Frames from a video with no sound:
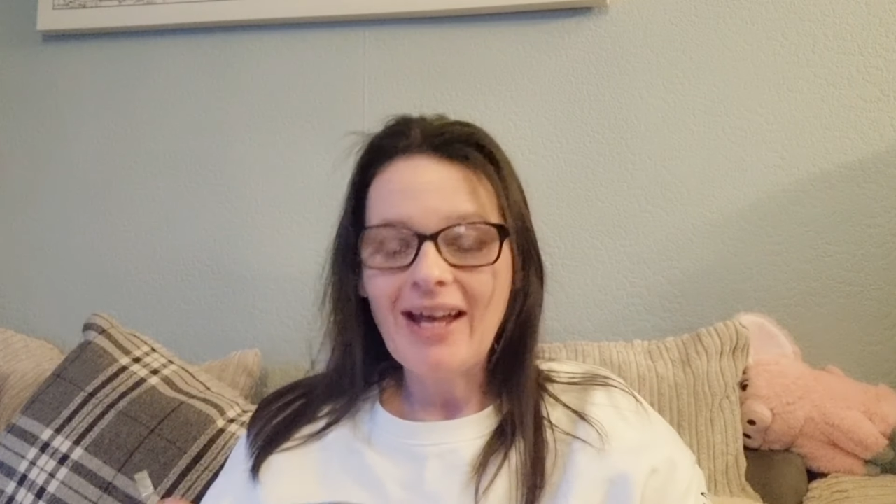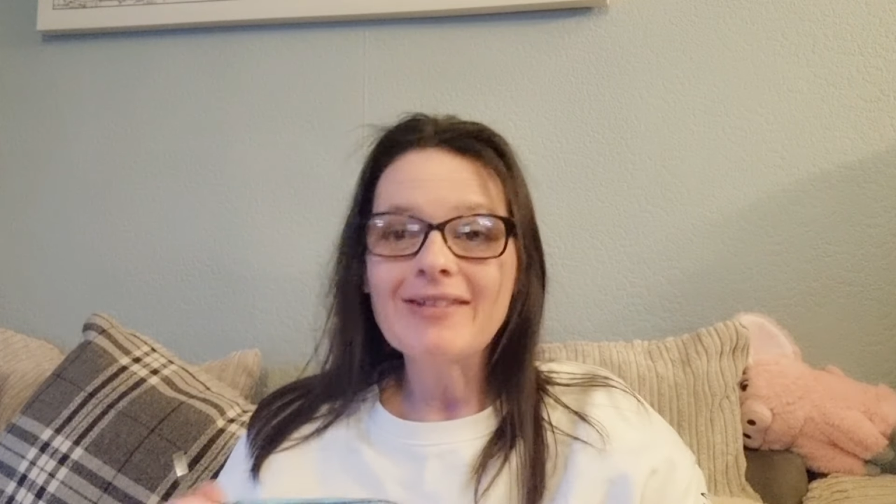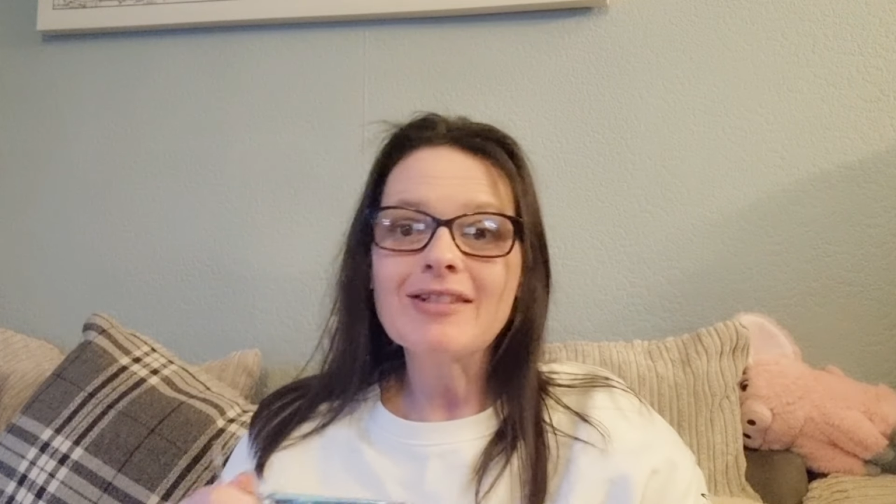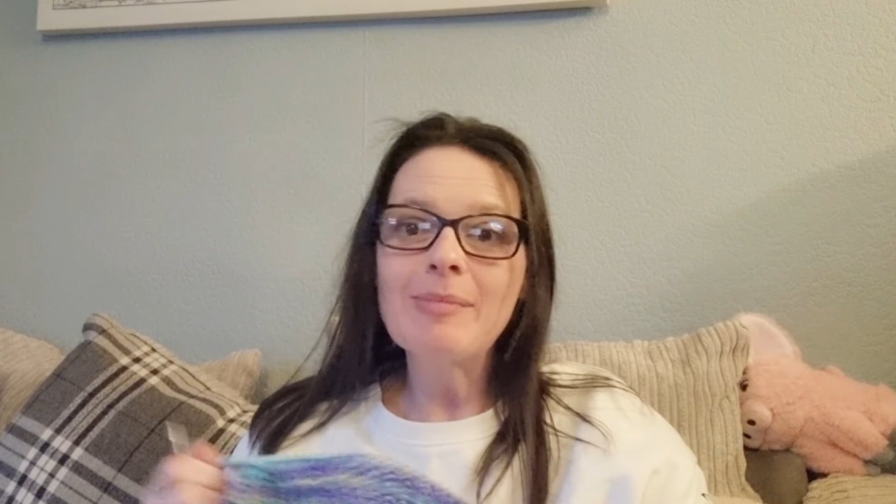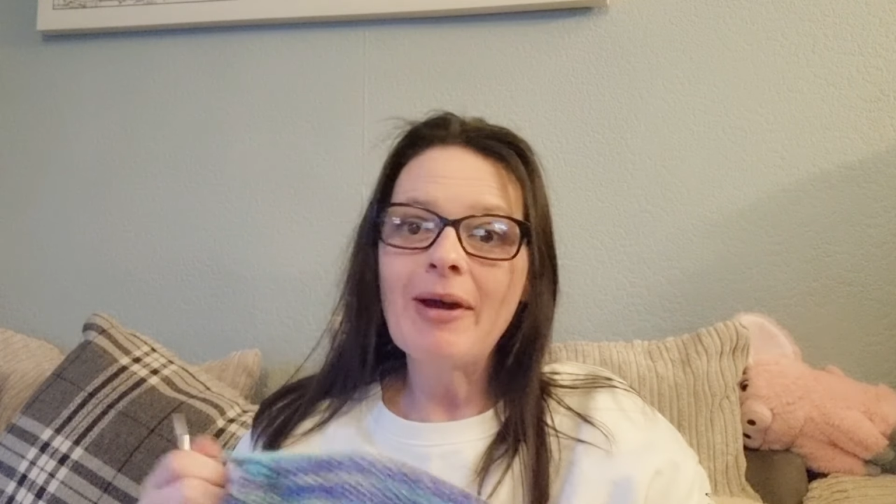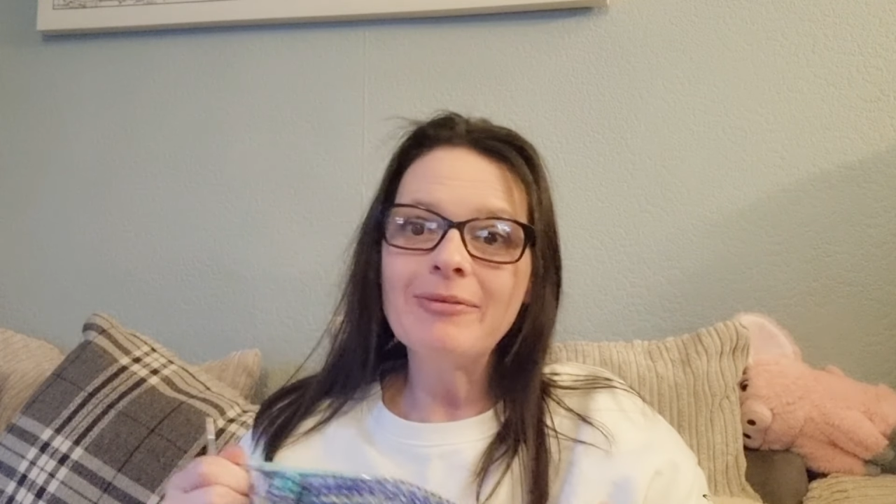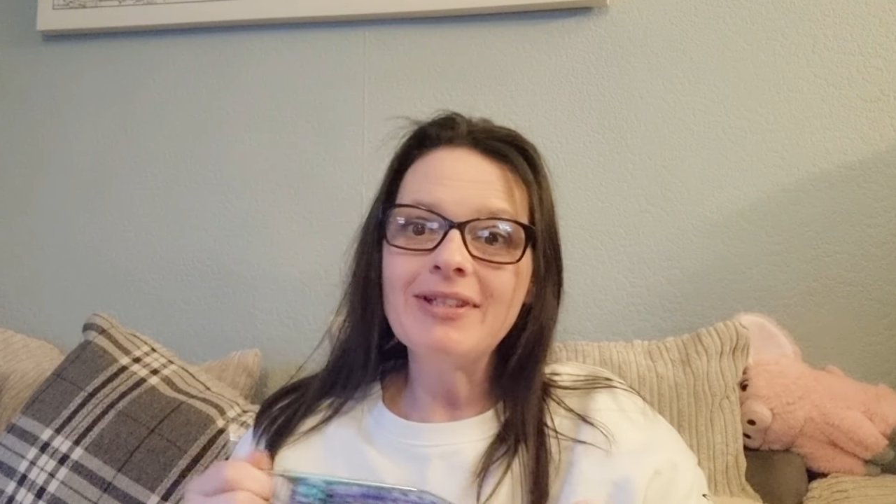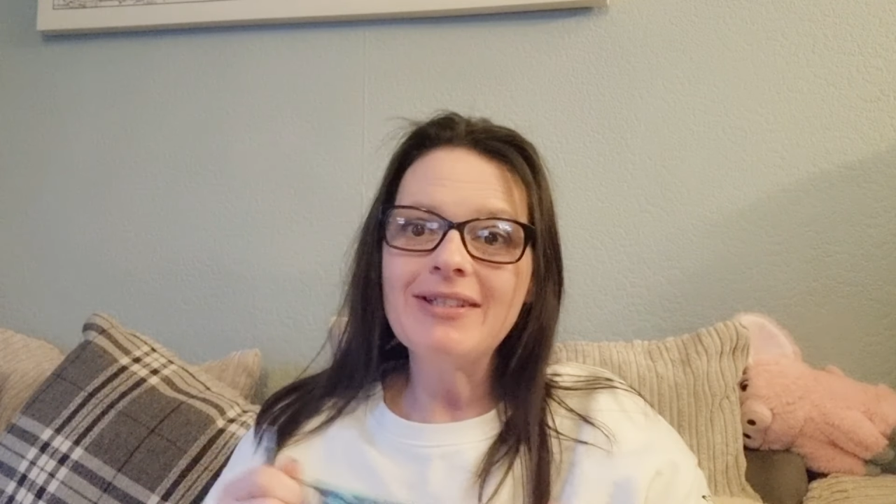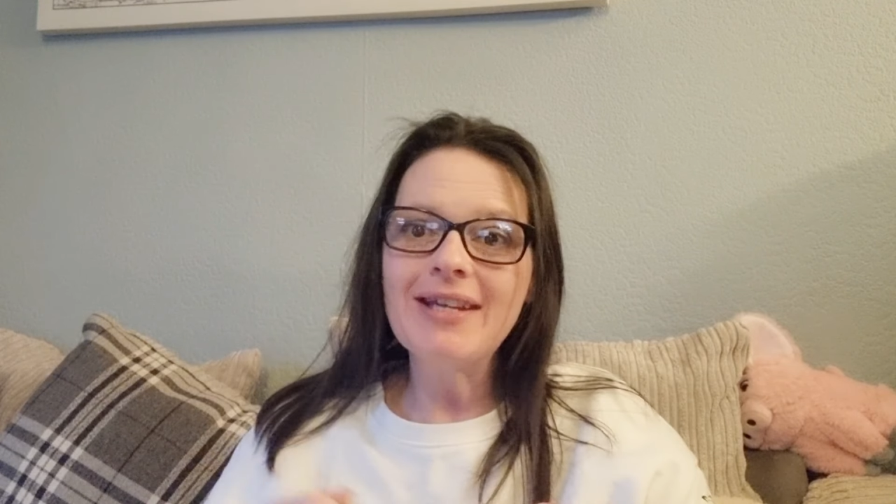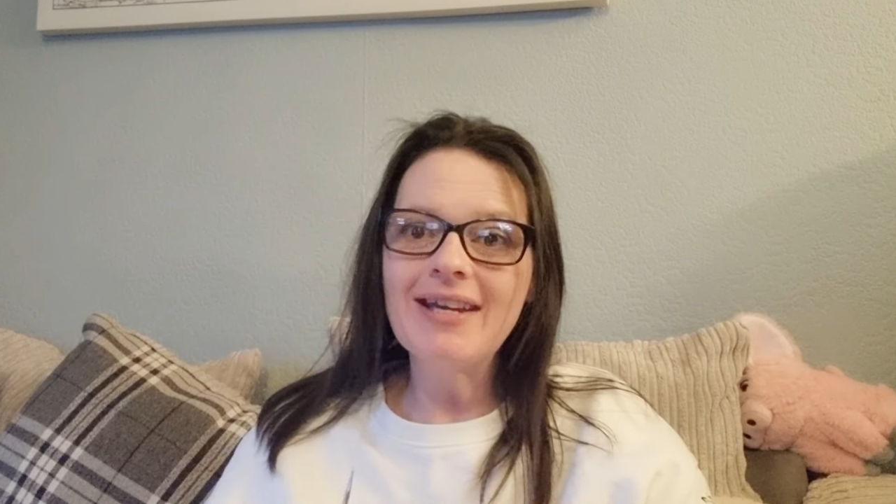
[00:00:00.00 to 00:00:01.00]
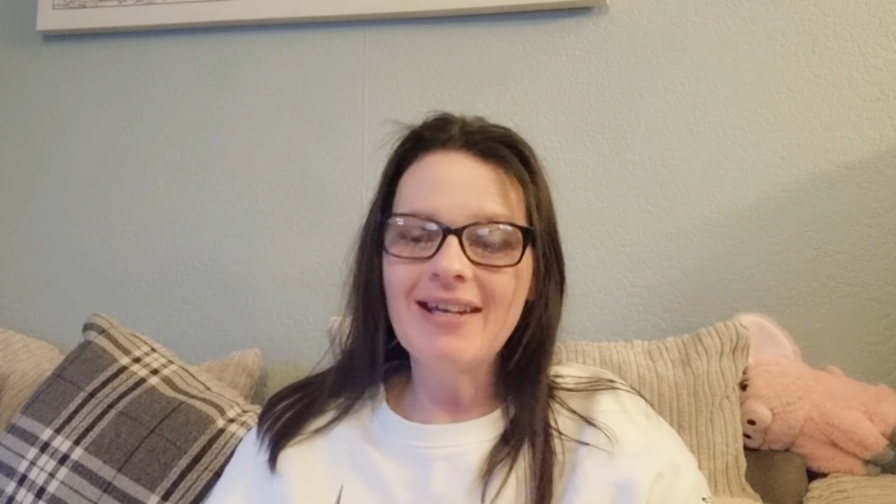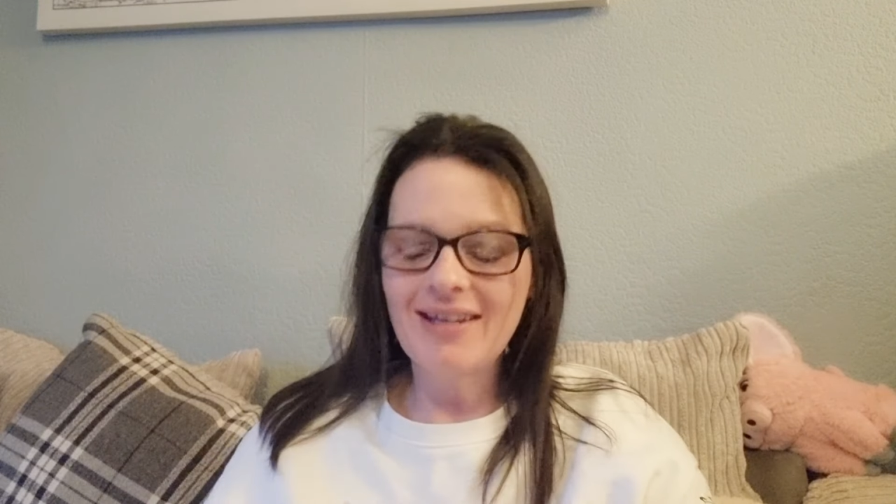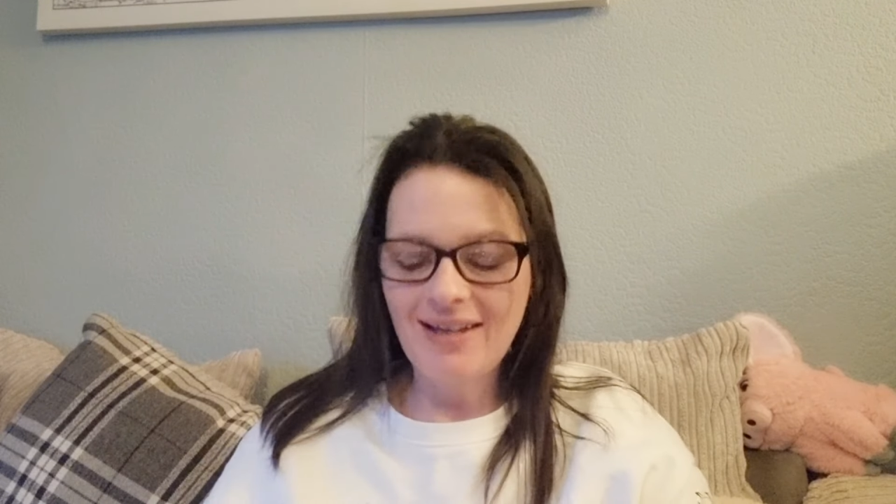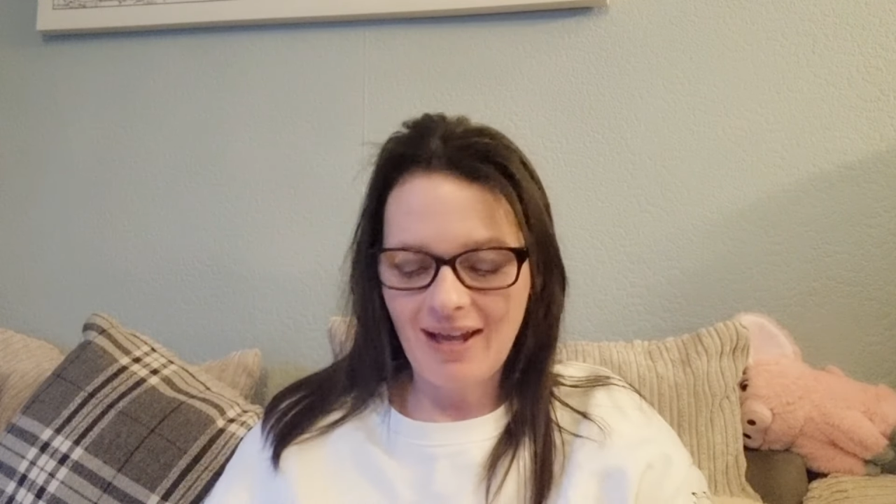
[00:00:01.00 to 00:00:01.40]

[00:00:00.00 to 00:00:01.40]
ask about your day,